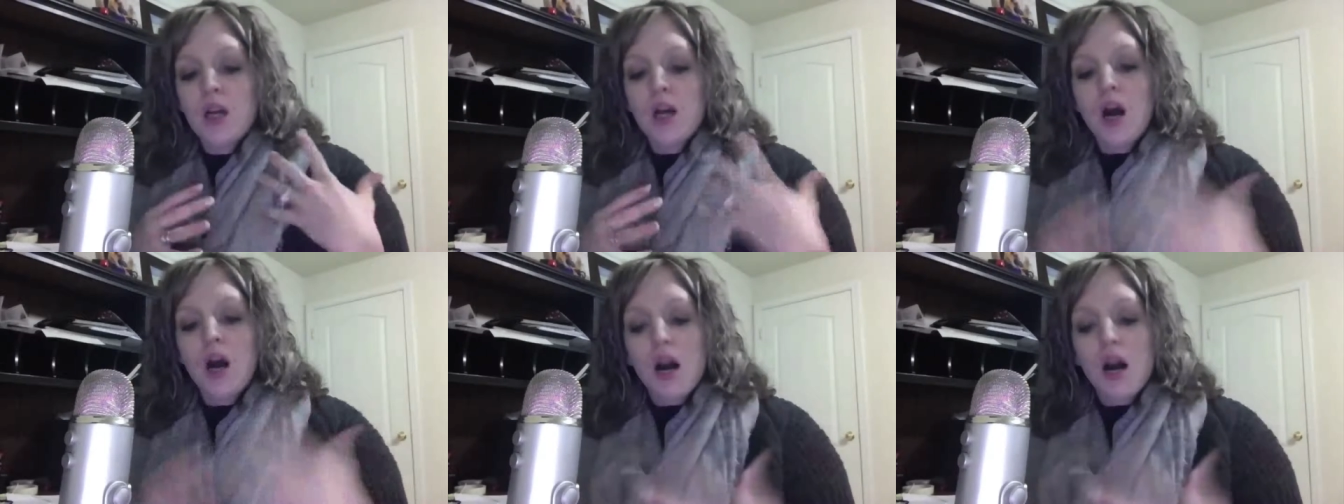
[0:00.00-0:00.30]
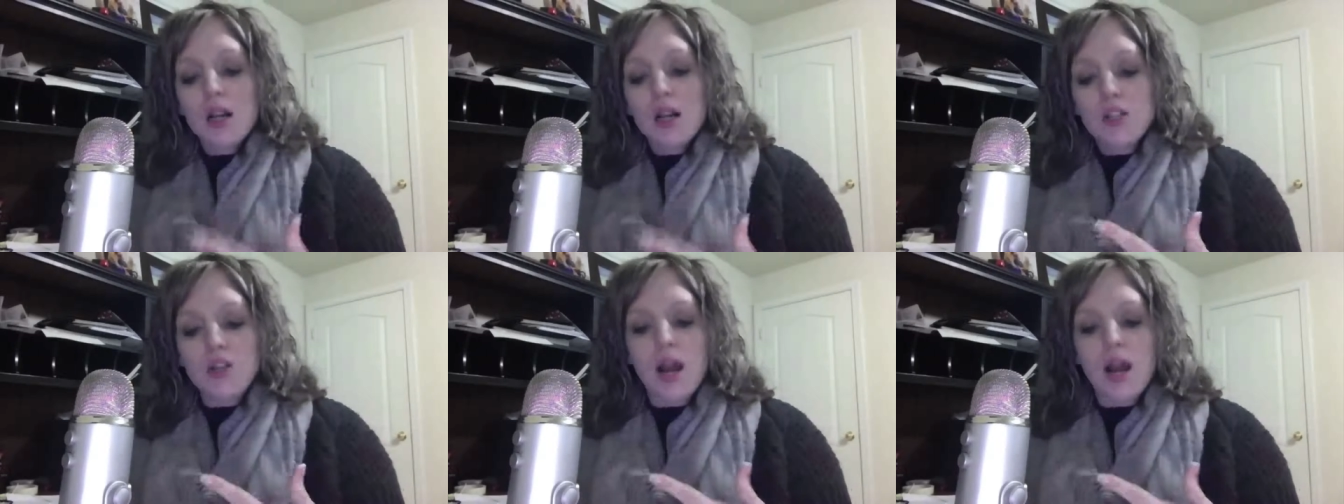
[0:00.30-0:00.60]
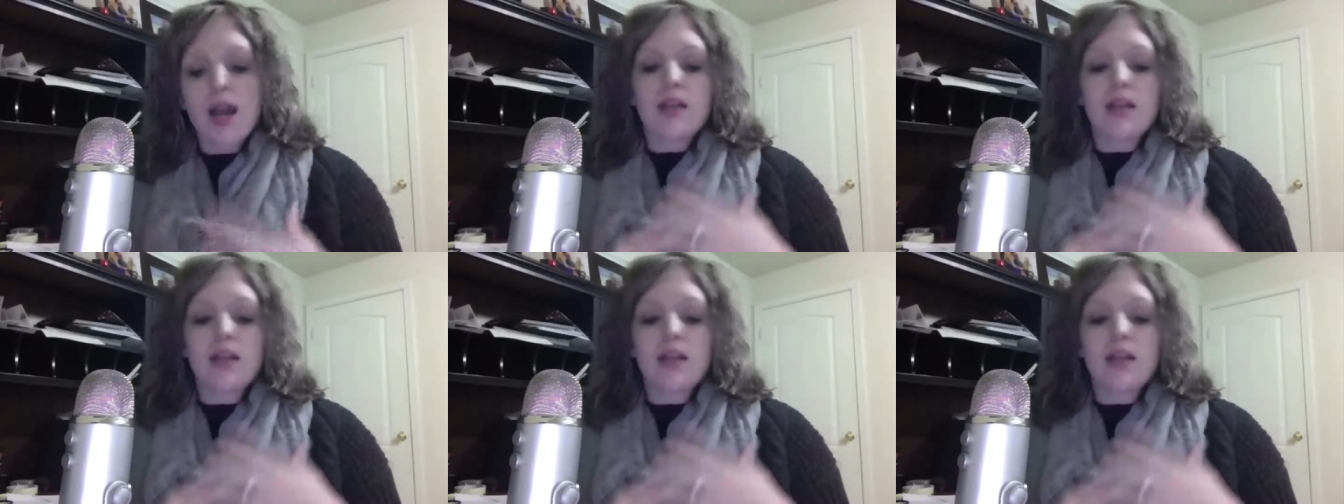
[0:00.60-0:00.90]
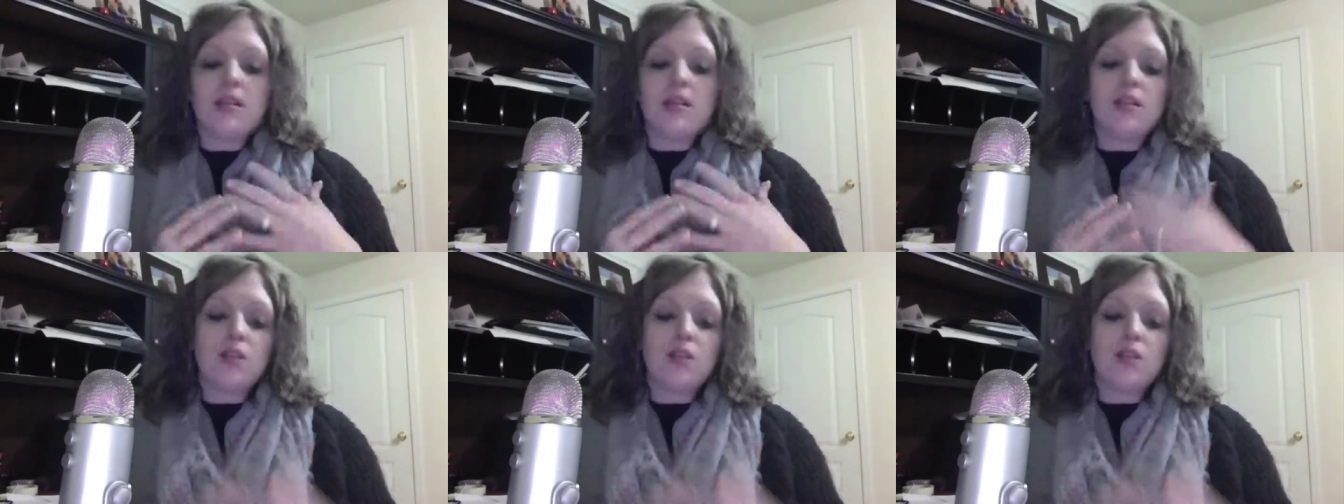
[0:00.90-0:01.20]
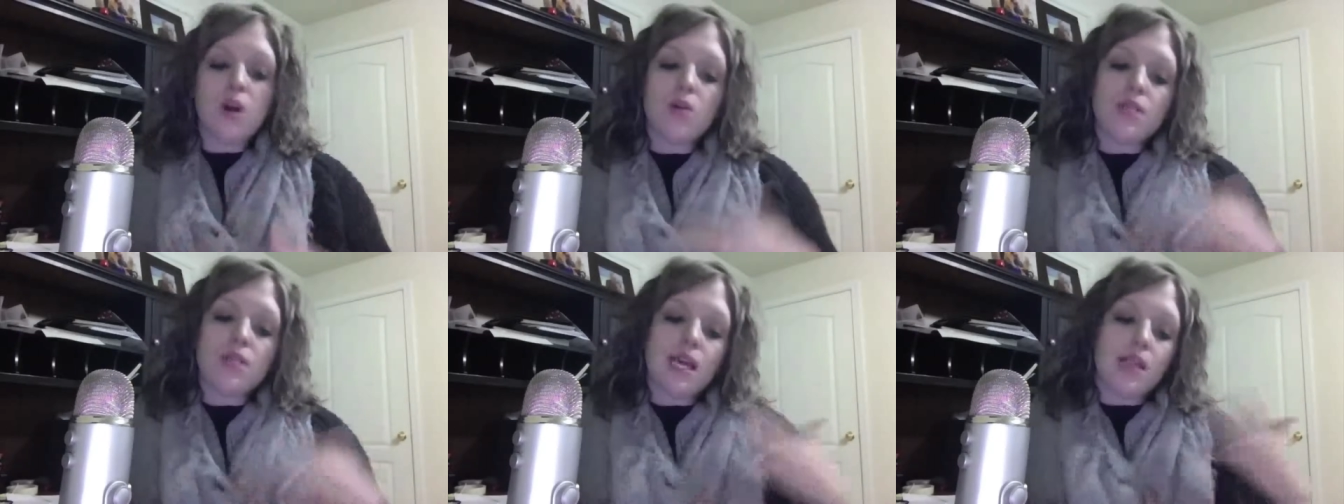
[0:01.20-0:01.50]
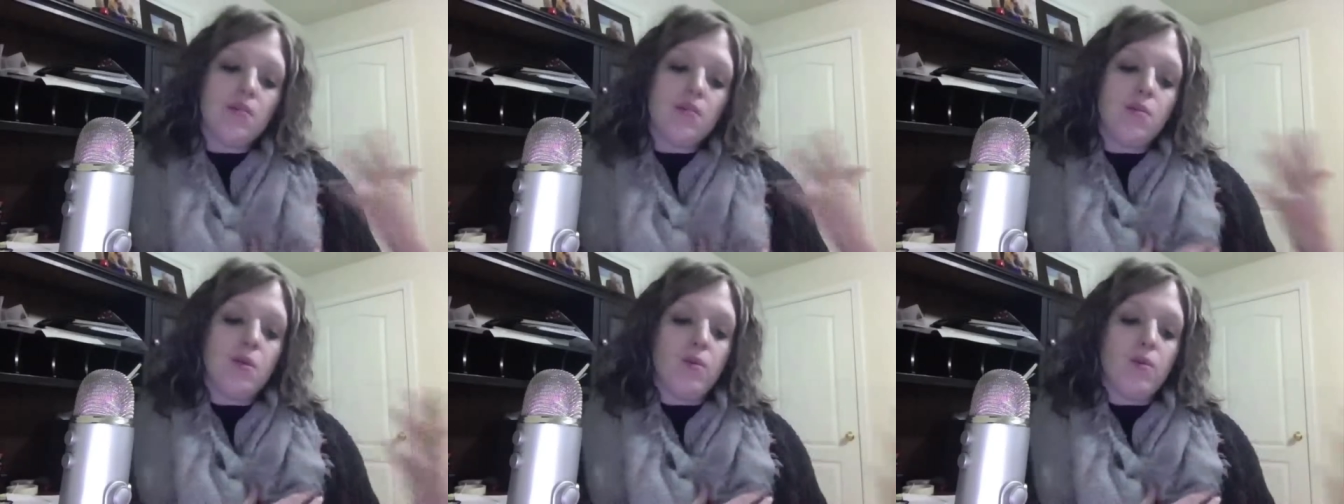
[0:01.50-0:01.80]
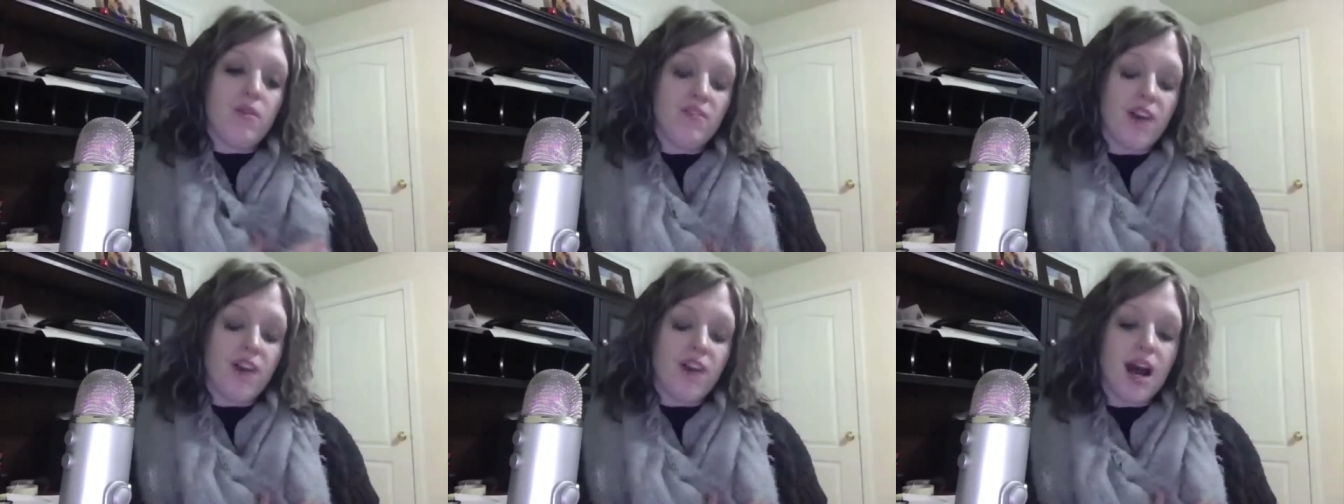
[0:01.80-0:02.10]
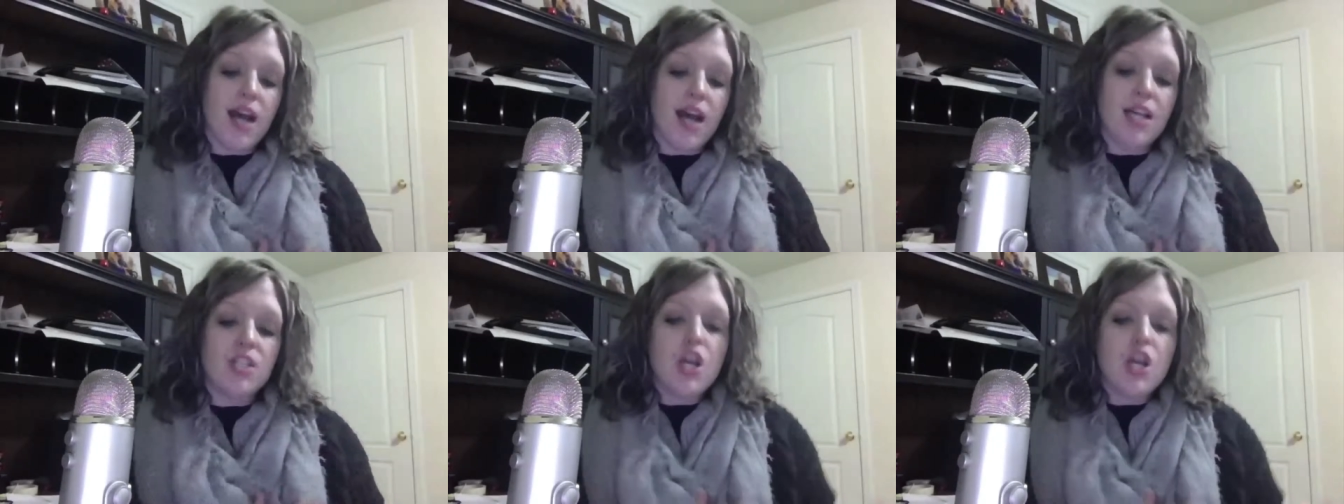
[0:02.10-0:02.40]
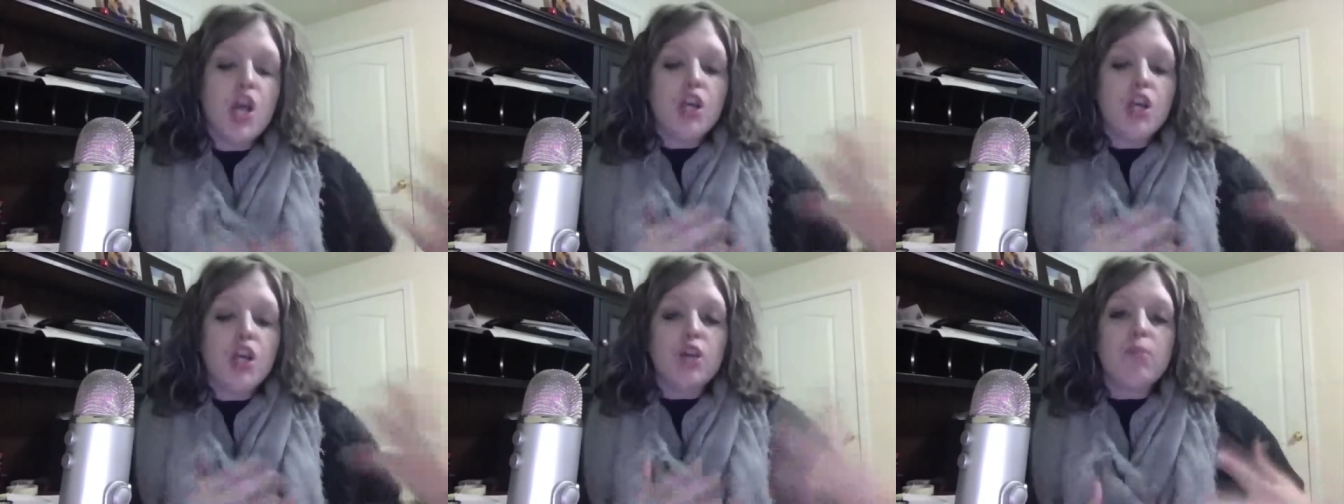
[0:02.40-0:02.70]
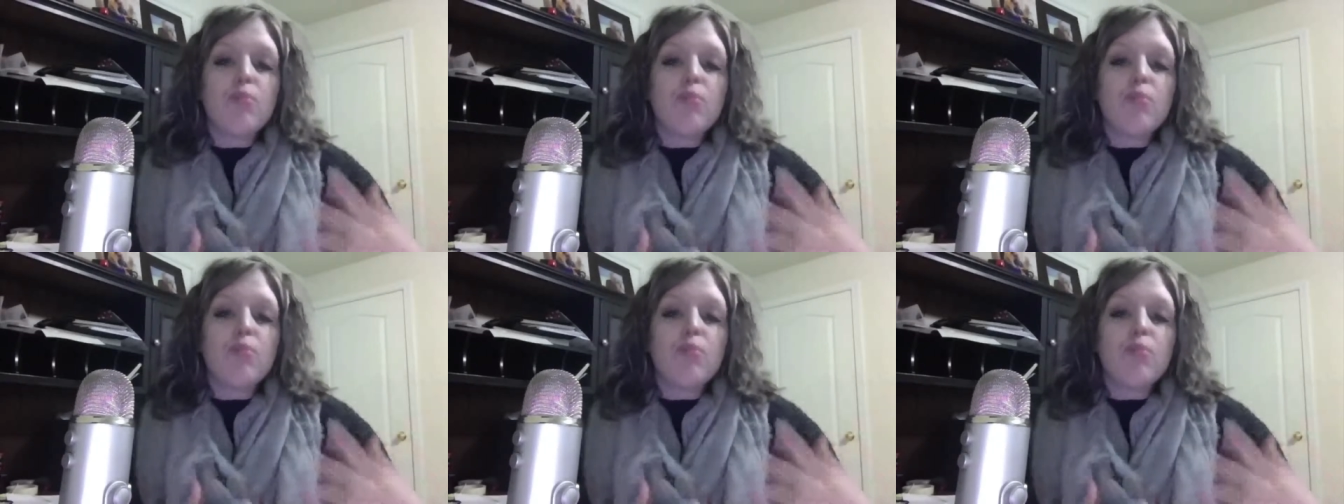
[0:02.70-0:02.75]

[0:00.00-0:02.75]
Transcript: contracts and to go take them to be revised,